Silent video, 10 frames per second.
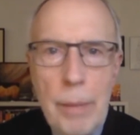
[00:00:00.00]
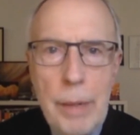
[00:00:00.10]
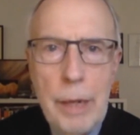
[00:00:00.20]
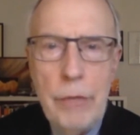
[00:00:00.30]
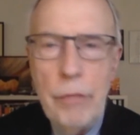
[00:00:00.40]

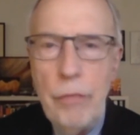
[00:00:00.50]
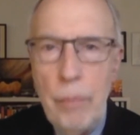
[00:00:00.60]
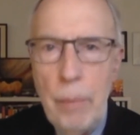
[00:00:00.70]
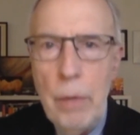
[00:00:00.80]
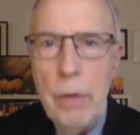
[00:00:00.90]
He's a
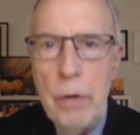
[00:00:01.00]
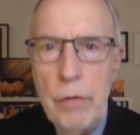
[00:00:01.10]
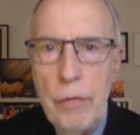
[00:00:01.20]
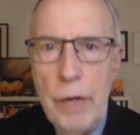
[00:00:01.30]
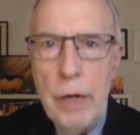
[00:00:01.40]
familiar
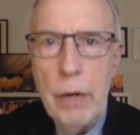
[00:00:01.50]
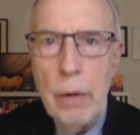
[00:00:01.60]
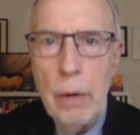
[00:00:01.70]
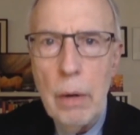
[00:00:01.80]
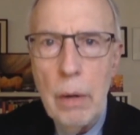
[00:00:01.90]

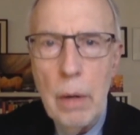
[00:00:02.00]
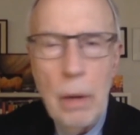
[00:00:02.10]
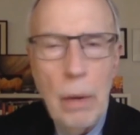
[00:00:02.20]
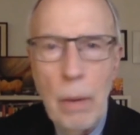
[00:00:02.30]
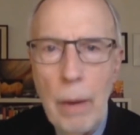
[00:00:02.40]
figure
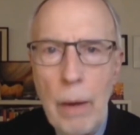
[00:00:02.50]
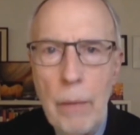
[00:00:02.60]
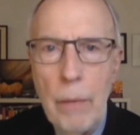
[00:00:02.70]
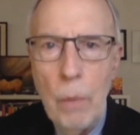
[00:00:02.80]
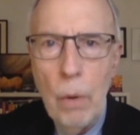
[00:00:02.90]

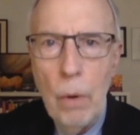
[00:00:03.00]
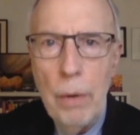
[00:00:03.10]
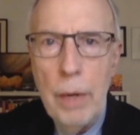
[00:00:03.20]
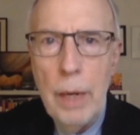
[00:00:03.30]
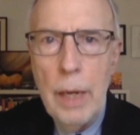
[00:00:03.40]
around the world.